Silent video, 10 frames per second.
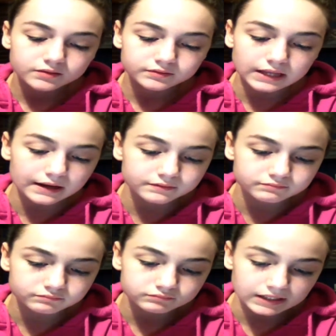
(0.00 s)
That
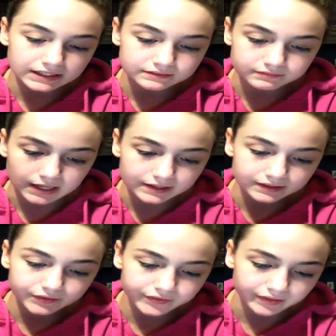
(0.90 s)

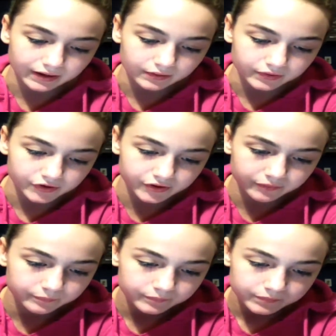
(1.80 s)
answers that question.